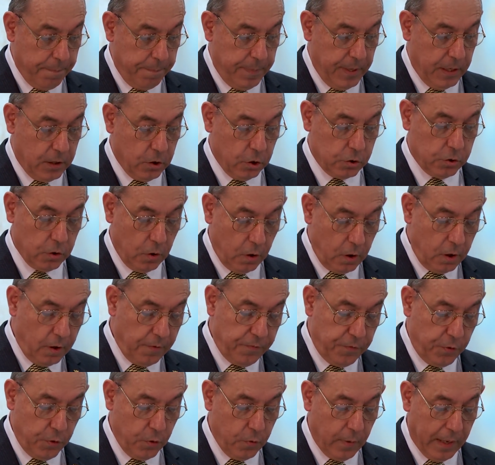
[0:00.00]
because all
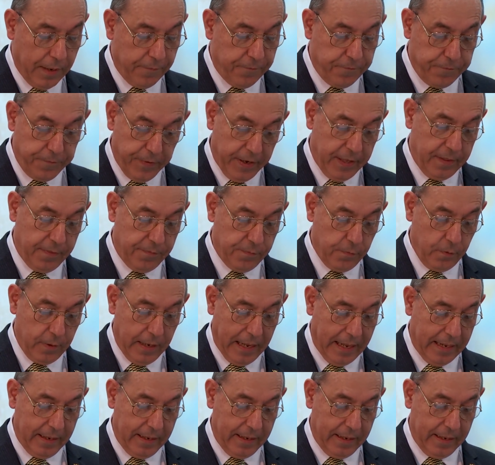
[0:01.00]
of you are faithful